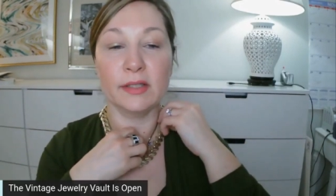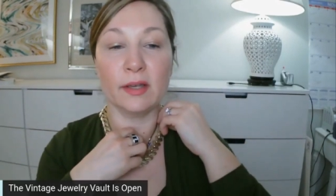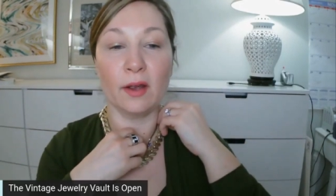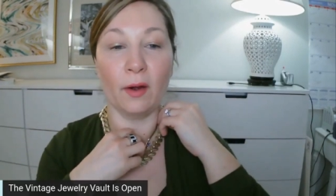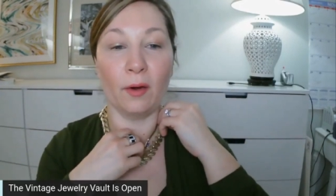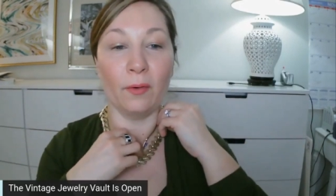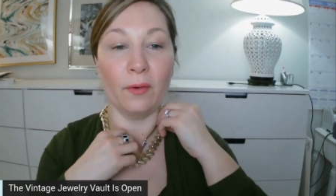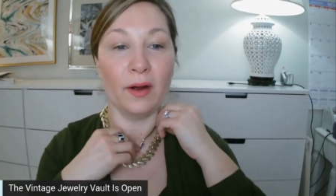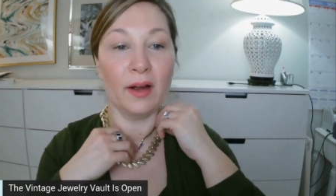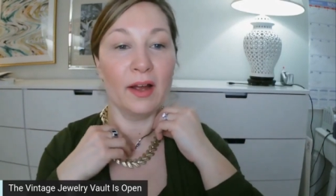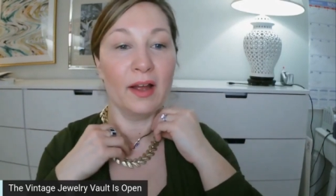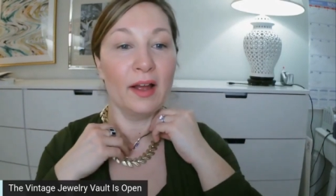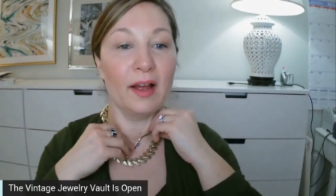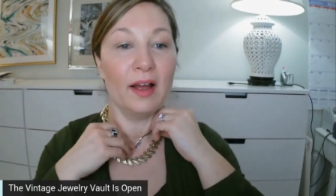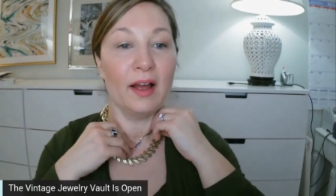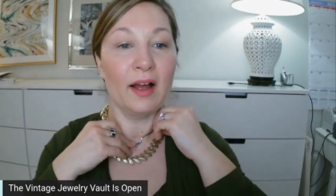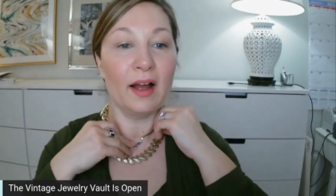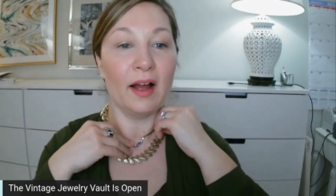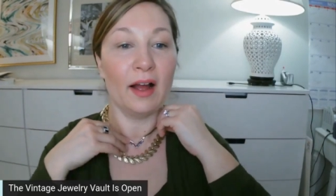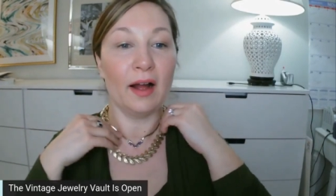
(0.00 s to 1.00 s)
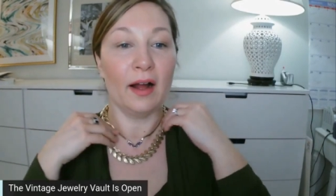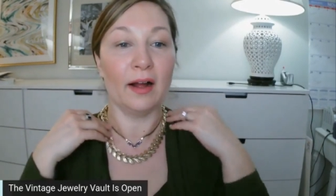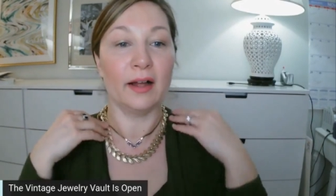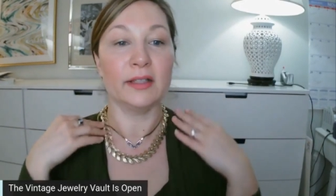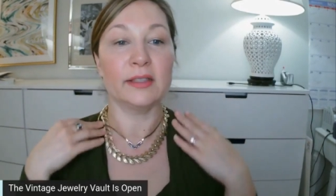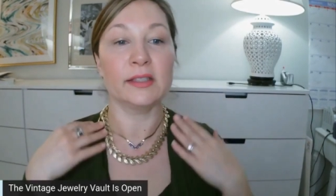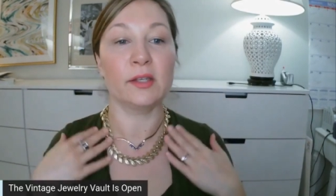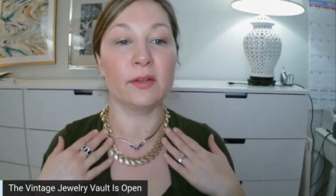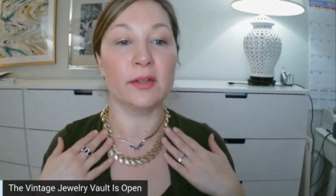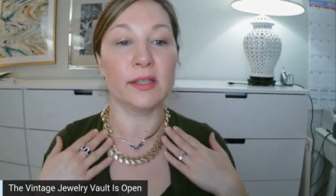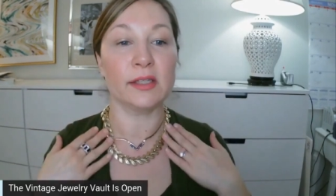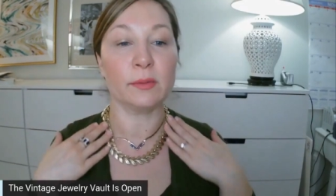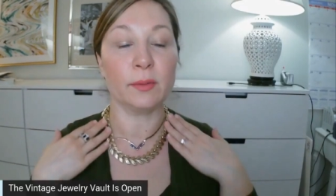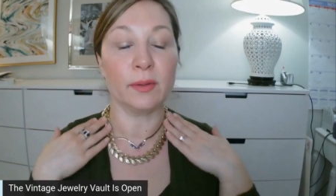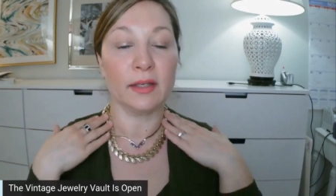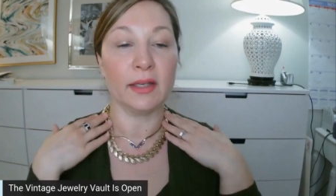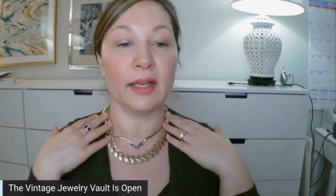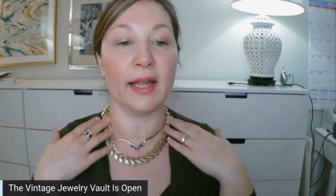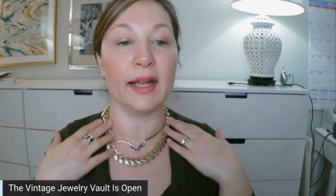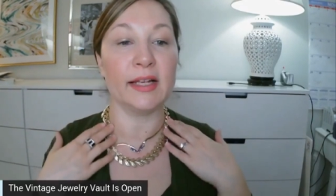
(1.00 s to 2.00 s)
So, uh, so this
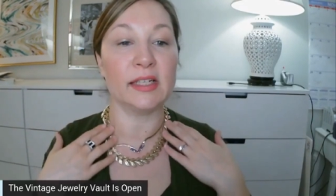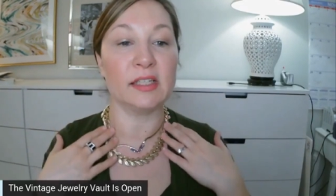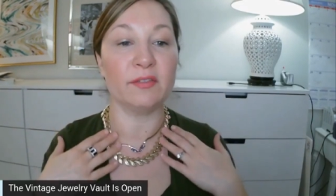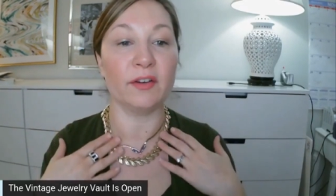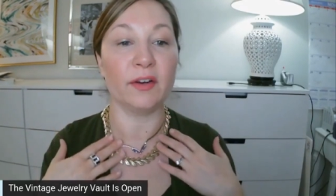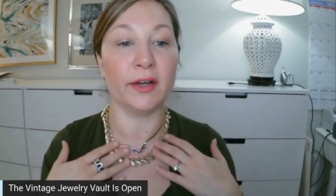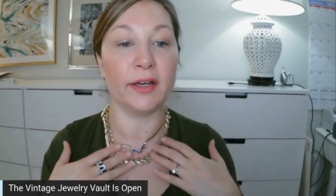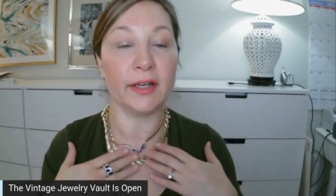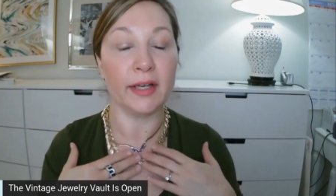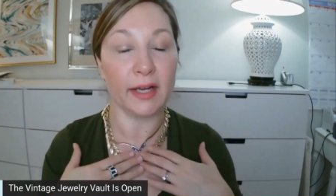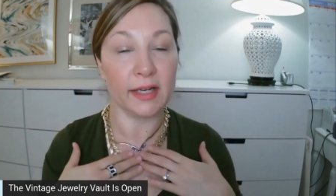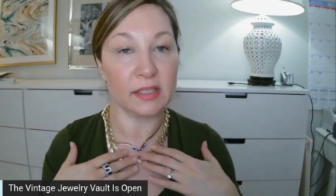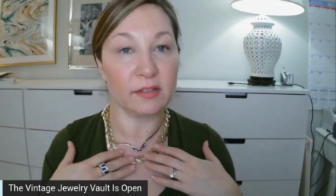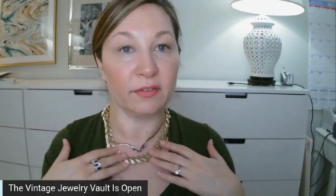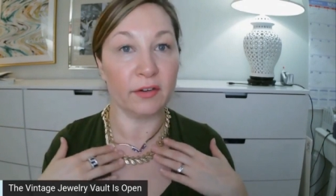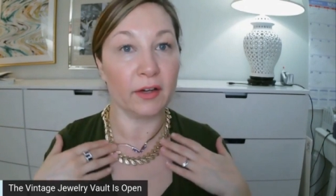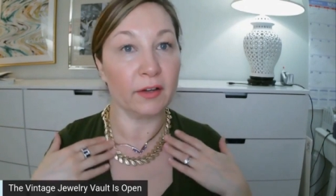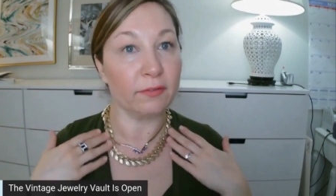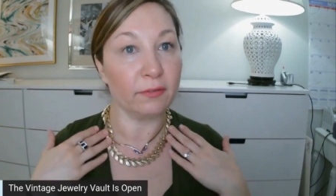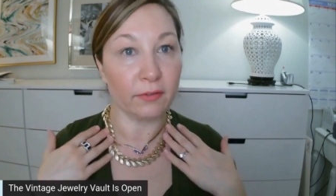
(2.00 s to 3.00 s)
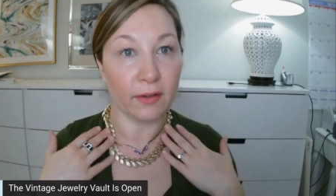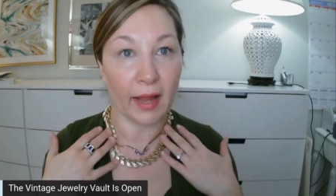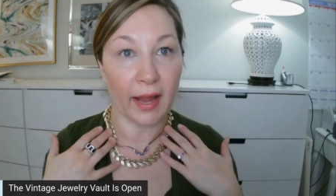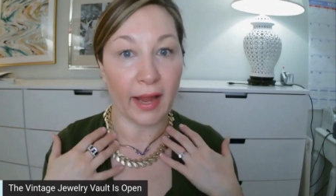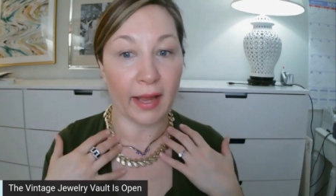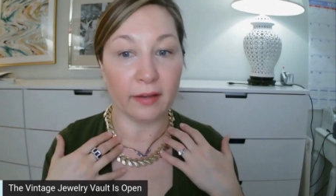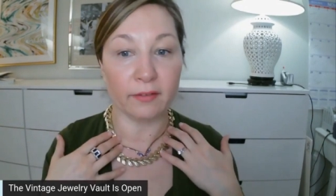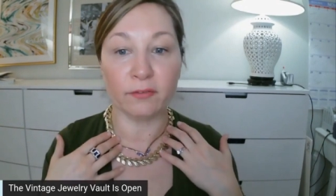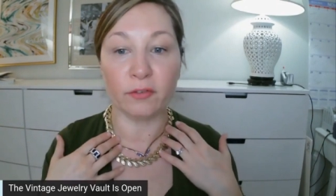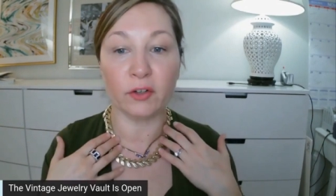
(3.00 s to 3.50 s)
one lays very nice, very flat.